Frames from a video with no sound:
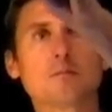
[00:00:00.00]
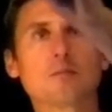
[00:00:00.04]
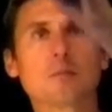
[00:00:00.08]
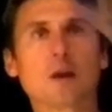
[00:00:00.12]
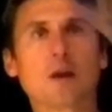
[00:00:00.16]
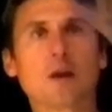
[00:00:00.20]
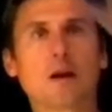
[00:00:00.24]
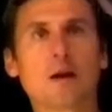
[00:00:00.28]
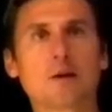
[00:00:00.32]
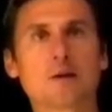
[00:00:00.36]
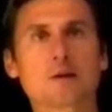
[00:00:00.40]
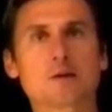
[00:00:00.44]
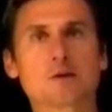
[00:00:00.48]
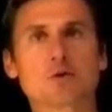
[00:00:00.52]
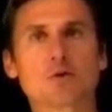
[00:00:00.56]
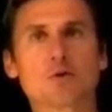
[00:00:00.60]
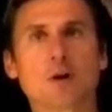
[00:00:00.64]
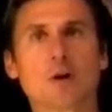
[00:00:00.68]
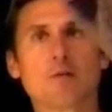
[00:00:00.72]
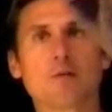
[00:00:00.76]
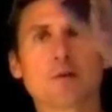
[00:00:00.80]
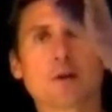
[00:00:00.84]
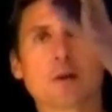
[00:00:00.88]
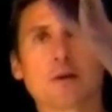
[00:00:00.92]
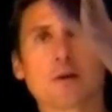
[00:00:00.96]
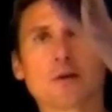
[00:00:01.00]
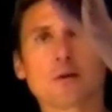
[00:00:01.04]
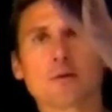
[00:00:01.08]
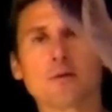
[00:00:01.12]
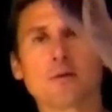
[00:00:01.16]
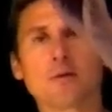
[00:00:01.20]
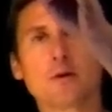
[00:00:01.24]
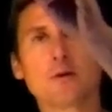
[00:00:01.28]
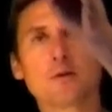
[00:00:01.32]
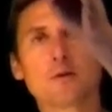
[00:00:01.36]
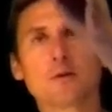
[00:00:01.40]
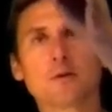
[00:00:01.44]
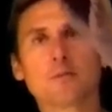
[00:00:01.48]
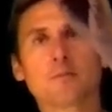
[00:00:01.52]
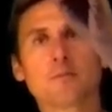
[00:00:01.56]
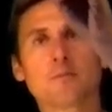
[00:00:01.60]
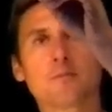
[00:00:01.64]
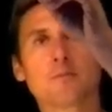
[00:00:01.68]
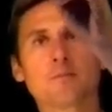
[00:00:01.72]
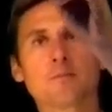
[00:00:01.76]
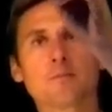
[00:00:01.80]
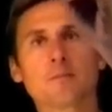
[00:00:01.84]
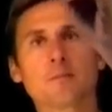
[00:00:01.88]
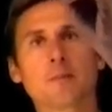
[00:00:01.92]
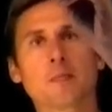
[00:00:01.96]
and it's driving along a road.
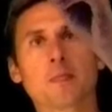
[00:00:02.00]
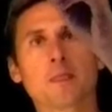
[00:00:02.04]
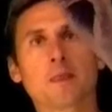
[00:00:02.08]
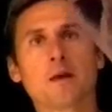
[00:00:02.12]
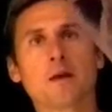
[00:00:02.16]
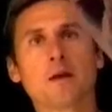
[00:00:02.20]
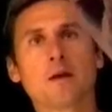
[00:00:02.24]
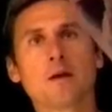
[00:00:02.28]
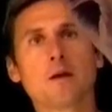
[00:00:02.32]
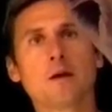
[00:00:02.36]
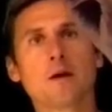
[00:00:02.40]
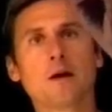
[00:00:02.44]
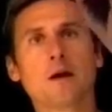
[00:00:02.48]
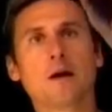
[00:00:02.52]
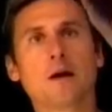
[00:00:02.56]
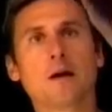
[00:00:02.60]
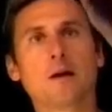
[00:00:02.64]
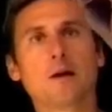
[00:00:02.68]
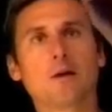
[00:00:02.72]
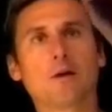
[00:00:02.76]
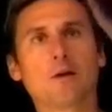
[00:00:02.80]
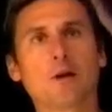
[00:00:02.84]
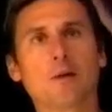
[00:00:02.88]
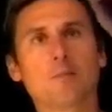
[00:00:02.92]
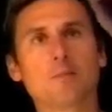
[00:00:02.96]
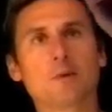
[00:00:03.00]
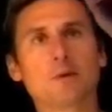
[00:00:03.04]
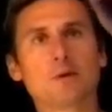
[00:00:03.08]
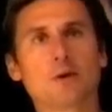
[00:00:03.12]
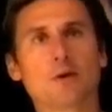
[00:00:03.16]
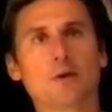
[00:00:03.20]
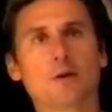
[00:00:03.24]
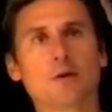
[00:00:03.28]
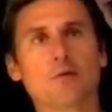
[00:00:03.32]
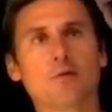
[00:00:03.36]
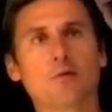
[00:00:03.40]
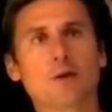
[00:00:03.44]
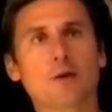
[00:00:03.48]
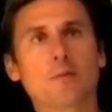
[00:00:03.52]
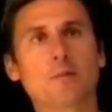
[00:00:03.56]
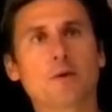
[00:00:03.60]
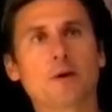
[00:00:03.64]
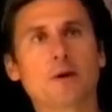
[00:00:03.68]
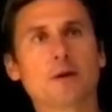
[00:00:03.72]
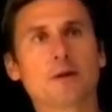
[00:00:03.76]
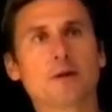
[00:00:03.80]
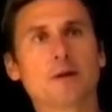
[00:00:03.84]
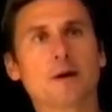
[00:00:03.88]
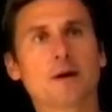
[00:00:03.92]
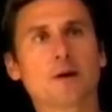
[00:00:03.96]
And now let me draw the free body
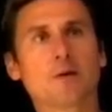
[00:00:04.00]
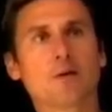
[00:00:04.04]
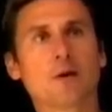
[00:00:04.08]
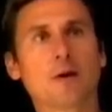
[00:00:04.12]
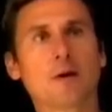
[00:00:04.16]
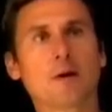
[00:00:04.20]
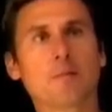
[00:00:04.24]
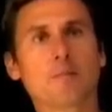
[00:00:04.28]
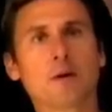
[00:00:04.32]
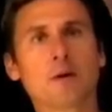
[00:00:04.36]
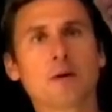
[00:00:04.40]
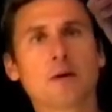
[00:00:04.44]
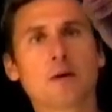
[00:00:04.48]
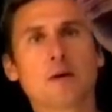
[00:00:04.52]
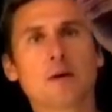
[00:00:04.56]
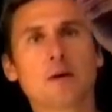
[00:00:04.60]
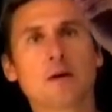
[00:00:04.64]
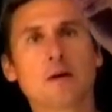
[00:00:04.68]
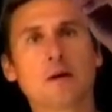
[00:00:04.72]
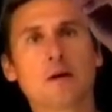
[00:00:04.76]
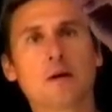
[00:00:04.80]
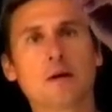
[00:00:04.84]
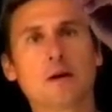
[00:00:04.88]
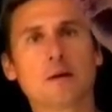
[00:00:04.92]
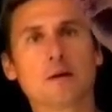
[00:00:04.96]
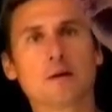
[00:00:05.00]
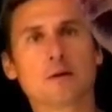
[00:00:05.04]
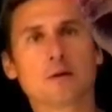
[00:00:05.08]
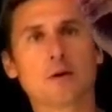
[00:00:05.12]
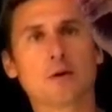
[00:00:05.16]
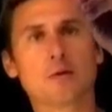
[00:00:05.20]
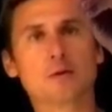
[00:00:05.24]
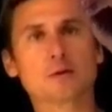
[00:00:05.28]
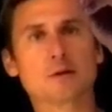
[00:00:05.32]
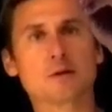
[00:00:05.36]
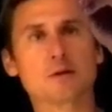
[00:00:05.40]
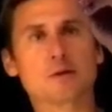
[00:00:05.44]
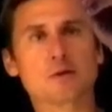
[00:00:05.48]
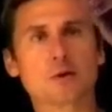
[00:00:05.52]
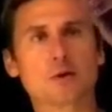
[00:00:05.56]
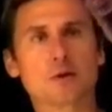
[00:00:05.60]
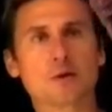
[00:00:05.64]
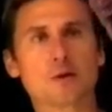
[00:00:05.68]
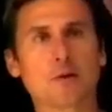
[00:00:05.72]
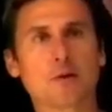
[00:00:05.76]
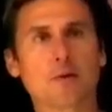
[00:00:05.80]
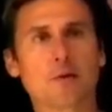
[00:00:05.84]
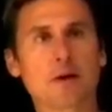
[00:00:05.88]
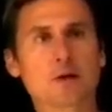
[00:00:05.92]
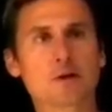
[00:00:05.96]
diagram. It goes in a certain
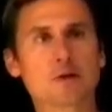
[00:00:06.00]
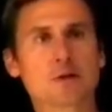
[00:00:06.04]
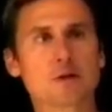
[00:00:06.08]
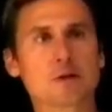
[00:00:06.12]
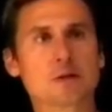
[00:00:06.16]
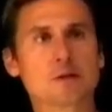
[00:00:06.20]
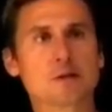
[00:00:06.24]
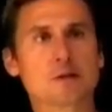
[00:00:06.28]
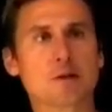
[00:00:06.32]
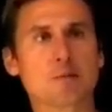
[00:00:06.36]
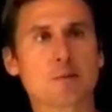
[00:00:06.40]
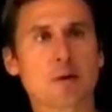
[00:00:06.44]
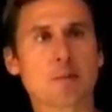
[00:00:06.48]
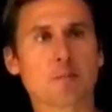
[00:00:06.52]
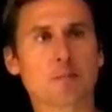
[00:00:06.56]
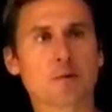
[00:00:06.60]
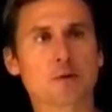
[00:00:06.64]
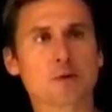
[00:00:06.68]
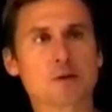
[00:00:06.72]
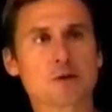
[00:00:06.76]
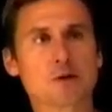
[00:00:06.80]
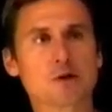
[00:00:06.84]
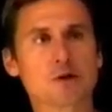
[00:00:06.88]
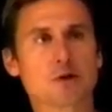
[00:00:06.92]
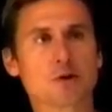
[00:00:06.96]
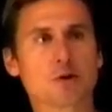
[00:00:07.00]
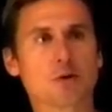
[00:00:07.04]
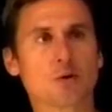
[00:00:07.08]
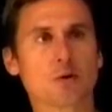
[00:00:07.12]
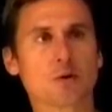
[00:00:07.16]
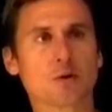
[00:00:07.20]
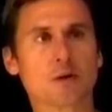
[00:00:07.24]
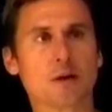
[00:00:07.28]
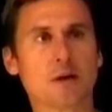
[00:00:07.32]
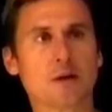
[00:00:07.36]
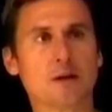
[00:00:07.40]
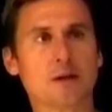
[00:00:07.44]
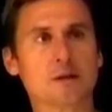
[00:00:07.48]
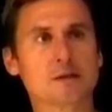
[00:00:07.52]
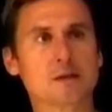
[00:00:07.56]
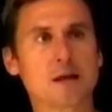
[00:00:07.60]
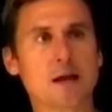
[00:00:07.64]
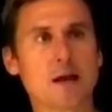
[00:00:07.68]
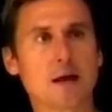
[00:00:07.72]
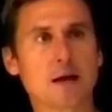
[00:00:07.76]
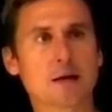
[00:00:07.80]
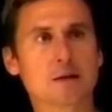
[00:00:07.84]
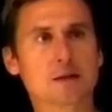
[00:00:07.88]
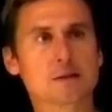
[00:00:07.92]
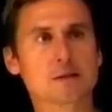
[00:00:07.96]
direction, so my position coordinate is
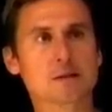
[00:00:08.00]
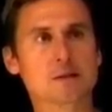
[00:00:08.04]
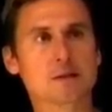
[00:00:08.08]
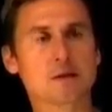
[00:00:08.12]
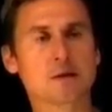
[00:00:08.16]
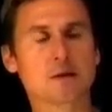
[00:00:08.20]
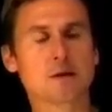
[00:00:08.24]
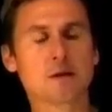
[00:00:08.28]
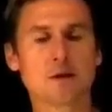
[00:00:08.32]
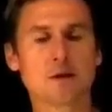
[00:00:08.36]
x,